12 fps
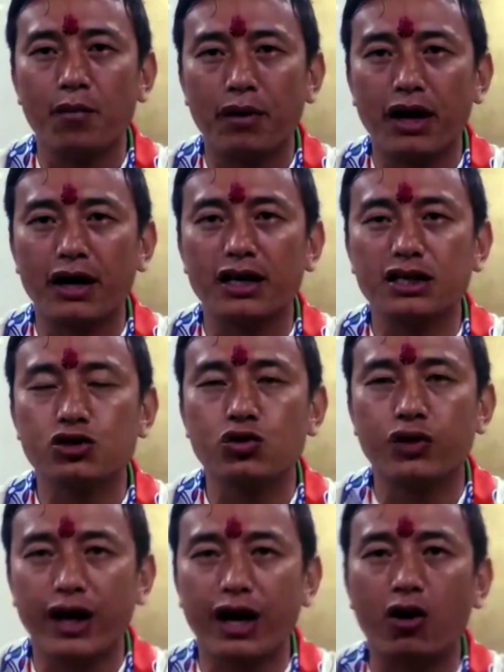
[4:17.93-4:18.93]
But at least to
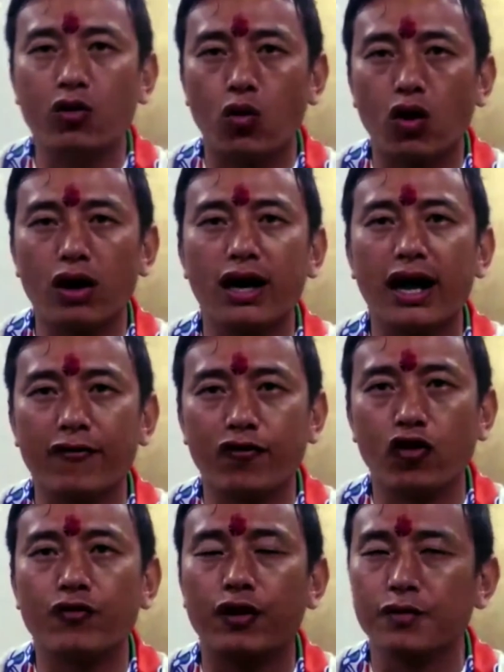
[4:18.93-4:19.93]
take out 1 lakh
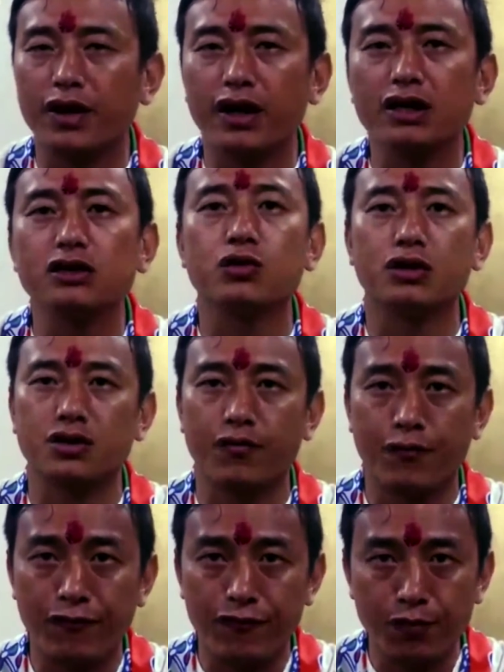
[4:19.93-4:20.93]
vote from the hills was
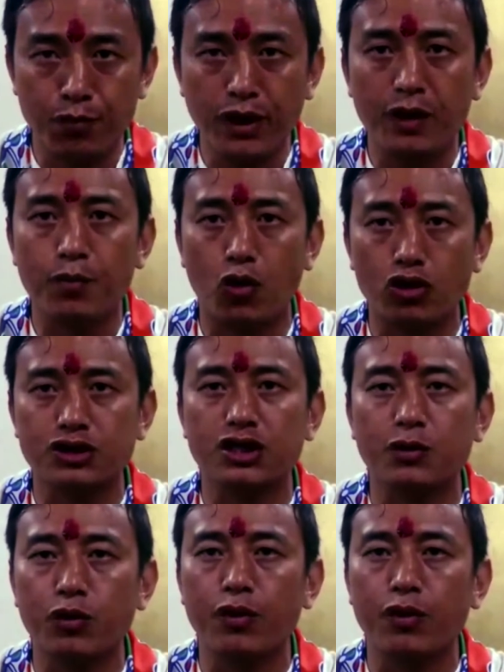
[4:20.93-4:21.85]
a big positive.